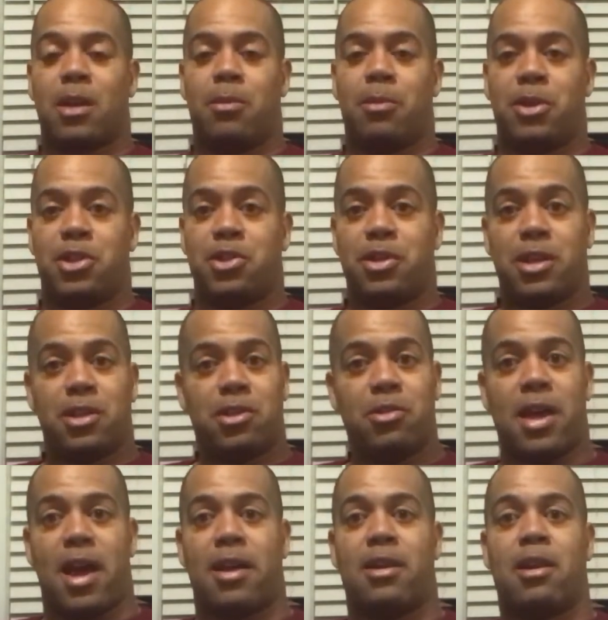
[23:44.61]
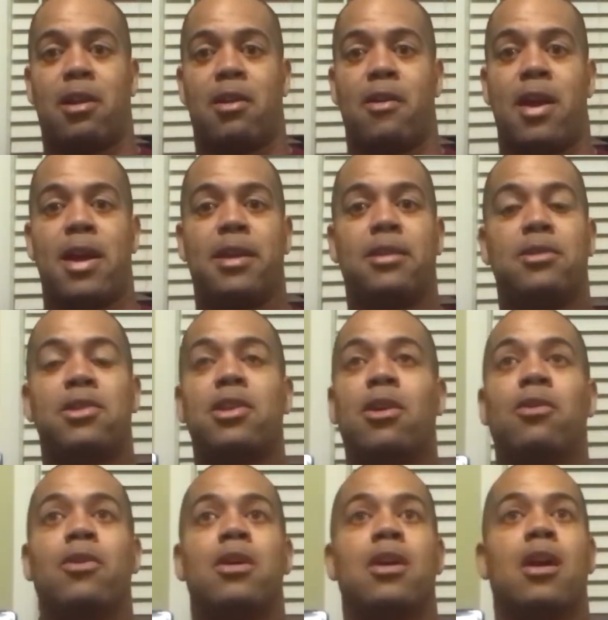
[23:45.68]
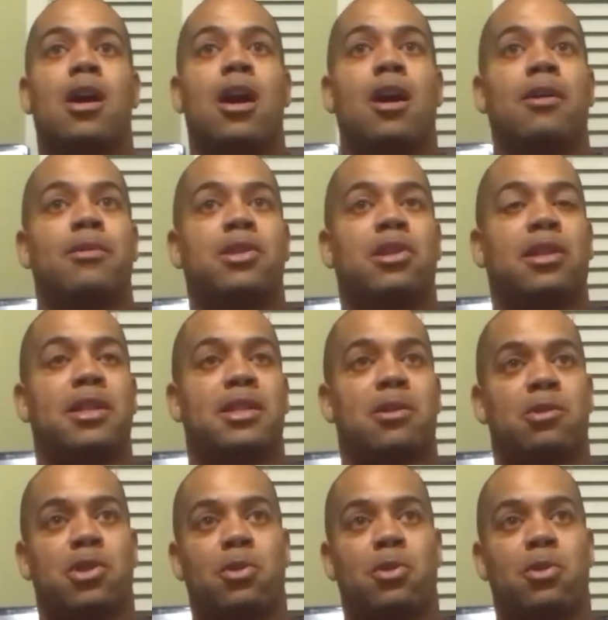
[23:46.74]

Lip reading: But you can do that. All right. So let's see.